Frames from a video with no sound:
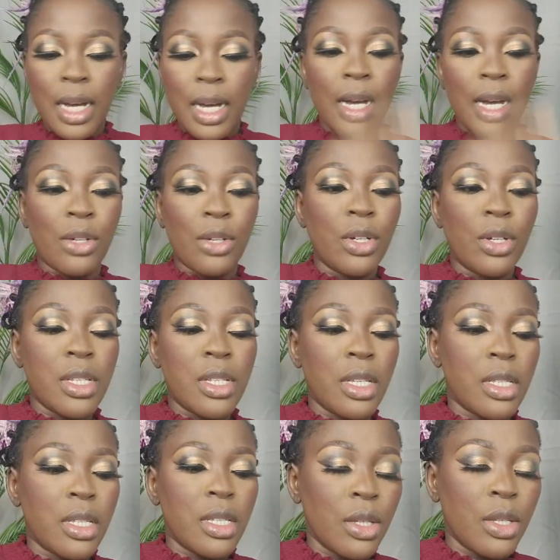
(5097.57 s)
I got
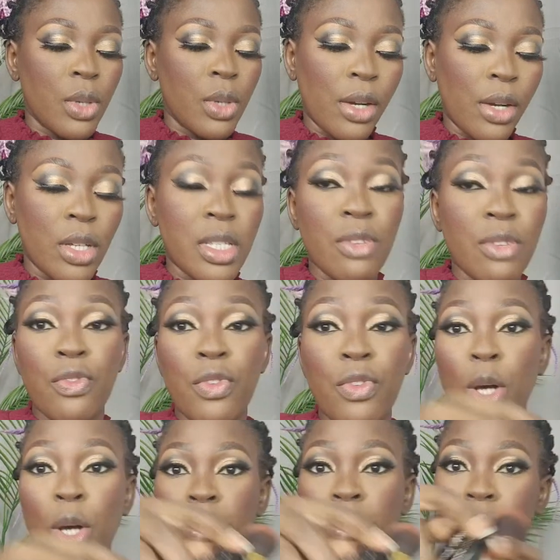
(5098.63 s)
it, I got it
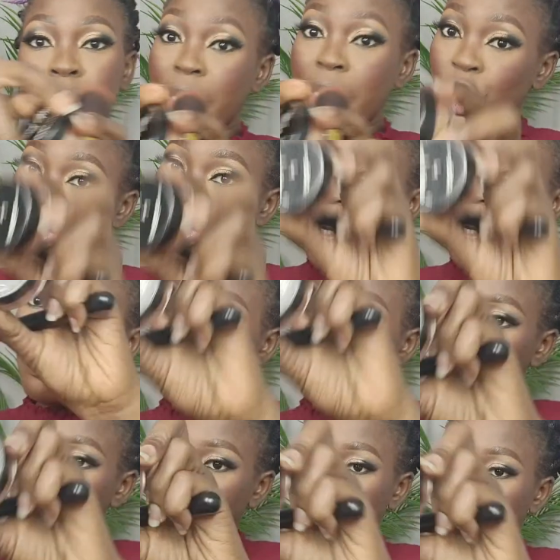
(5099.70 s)
from Nigeria,
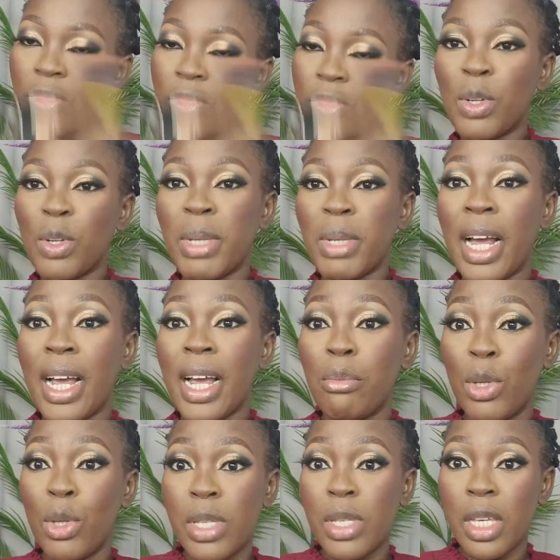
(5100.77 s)
from Yanga
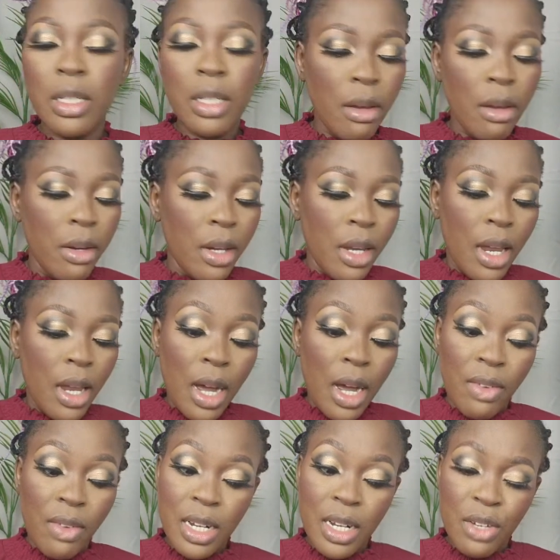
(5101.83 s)
Beauty.
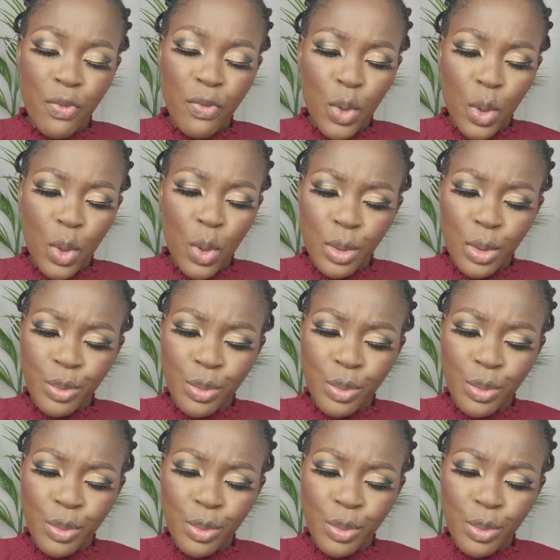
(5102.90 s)
I've had it for